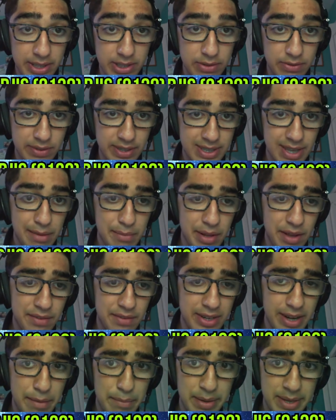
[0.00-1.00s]
So for example, after
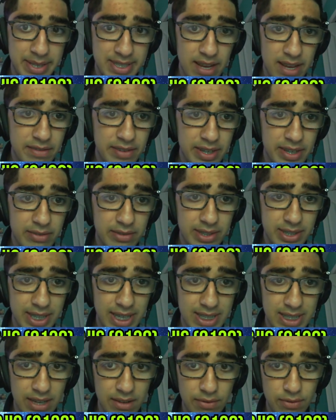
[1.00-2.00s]
knight b7, rook
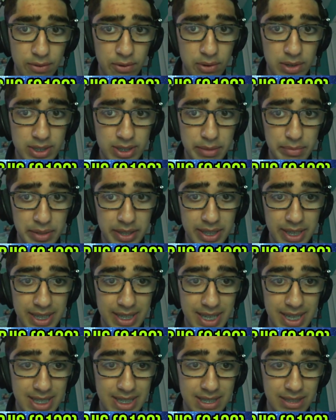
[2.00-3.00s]
takes a4, something like
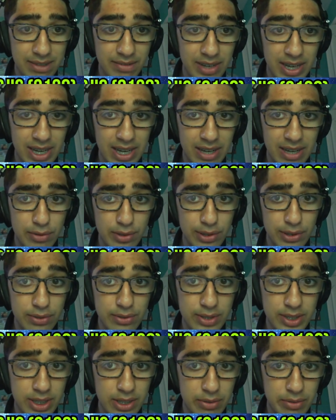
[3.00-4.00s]
knight c5 would
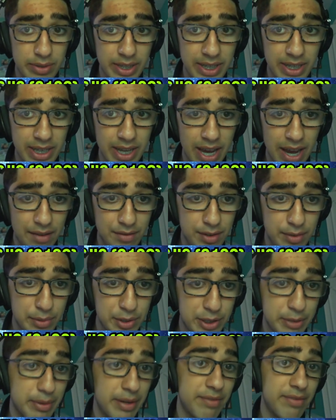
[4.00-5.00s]
lose the queen after
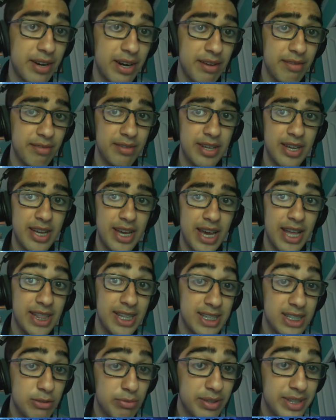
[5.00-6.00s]
bishop a5. And this
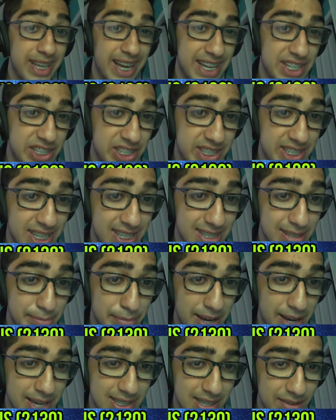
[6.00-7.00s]
is what the engine says is
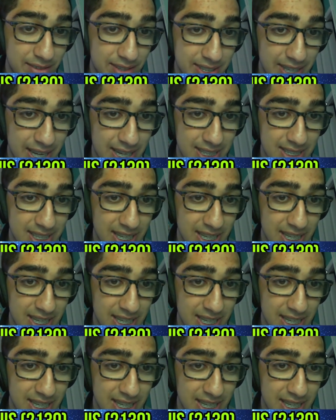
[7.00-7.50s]
best after takes.